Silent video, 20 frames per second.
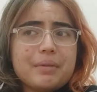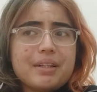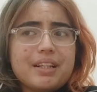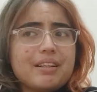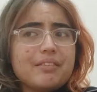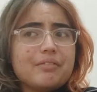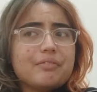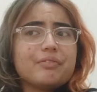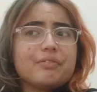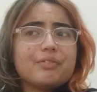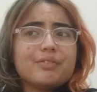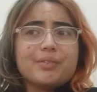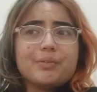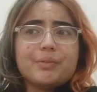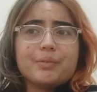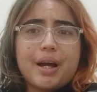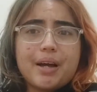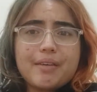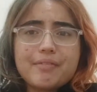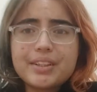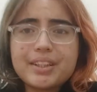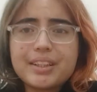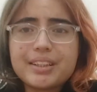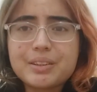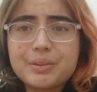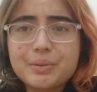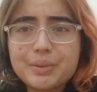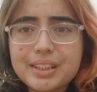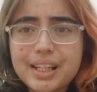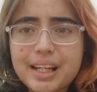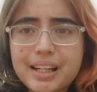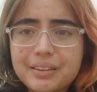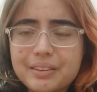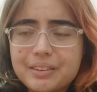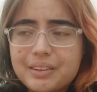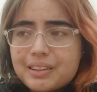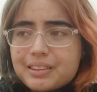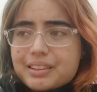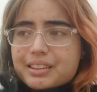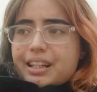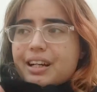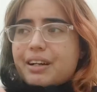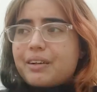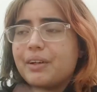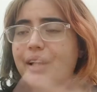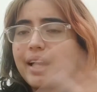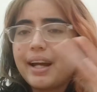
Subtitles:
believe we're having suicidal thoughts now.